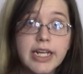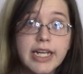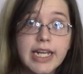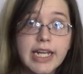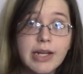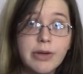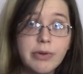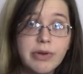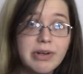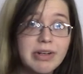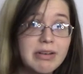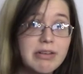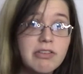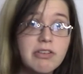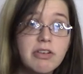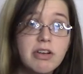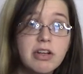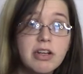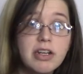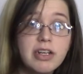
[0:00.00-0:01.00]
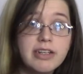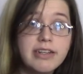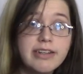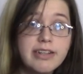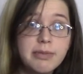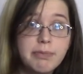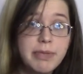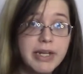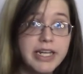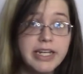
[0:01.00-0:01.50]
it would
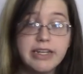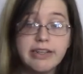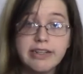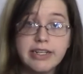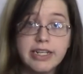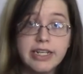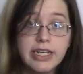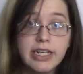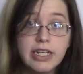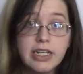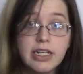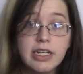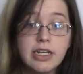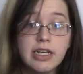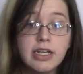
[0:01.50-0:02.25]
dissipate as heat.